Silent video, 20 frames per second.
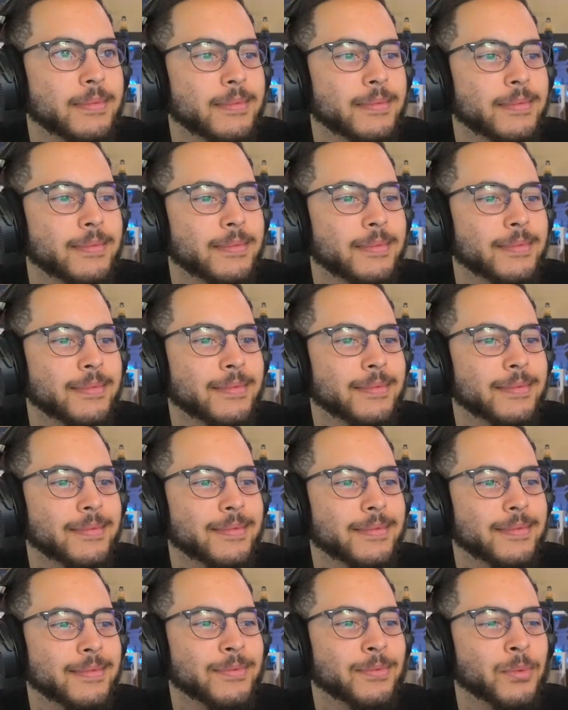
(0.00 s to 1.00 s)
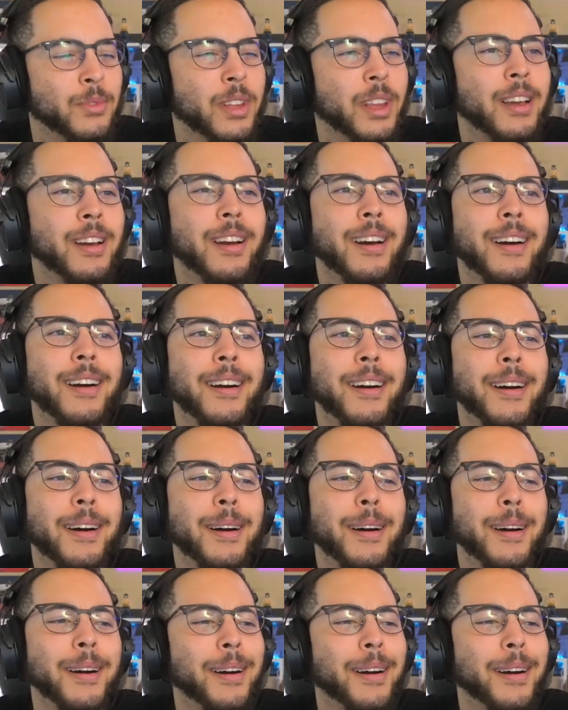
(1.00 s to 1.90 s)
No one is speaking in this clip.